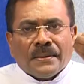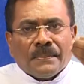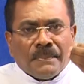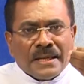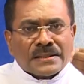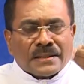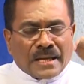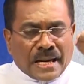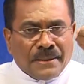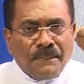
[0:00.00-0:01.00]
makes
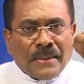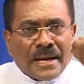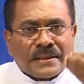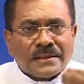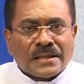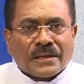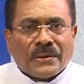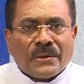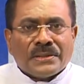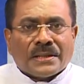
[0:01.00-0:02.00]
an impact
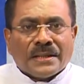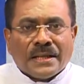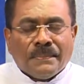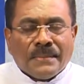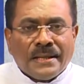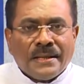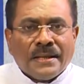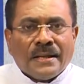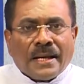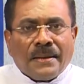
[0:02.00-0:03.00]
psychologically in me.
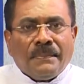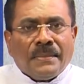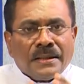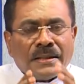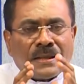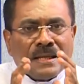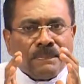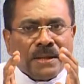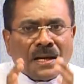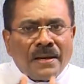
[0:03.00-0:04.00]
And it
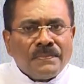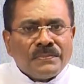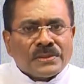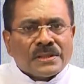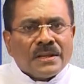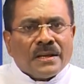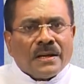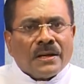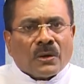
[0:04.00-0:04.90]
becomes a